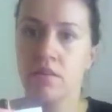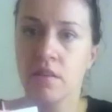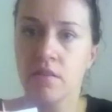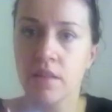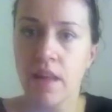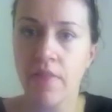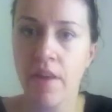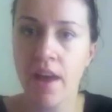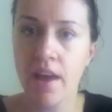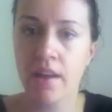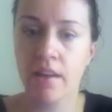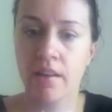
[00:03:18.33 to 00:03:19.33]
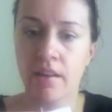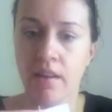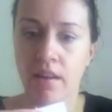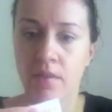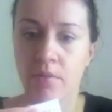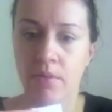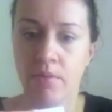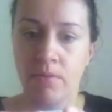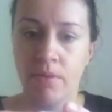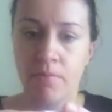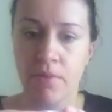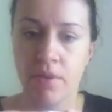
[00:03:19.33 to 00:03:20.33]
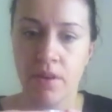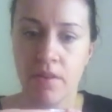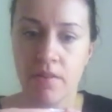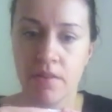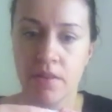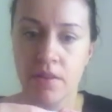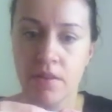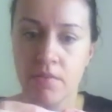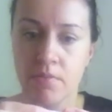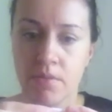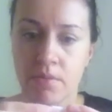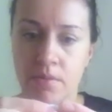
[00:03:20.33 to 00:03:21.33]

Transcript: So it's like that. I'll probably put it at the top.